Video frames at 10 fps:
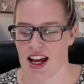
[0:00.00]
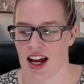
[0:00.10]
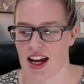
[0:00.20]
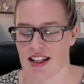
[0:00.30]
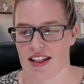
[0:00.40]

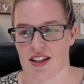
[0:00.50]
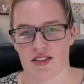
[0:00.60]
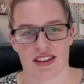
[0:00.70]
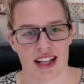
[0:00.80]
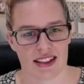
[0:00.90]
And then
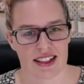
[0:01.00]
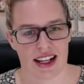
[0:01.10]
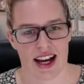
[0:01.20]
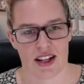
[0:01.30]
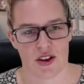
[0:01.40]
on
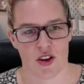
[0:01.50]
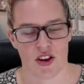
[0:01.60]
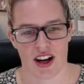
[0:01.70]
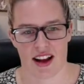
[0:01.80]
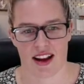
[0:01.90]
Saturday, I had an
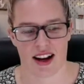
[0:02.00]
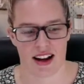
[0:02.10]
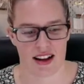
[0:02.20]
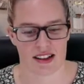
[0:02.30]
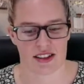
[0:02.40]
online
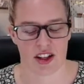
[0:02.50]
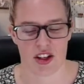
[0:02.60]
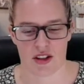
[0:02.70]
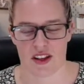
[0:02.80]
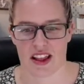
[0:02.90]
class
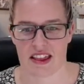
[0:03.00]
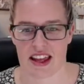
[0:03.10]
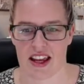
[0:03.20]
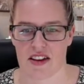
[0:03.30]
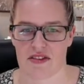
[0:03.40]
using
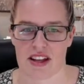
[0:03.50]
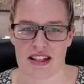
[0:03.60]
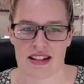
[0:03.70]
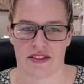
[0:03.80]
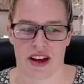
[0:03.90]
the
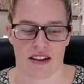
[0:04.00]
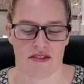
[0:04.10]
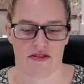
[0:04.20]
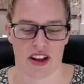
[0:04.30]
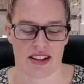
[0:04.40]
Festive
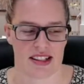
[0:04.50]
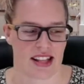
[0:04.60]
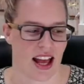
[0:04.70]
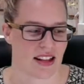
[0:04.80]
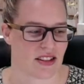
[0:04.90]
and Fun
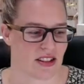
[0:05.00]
set.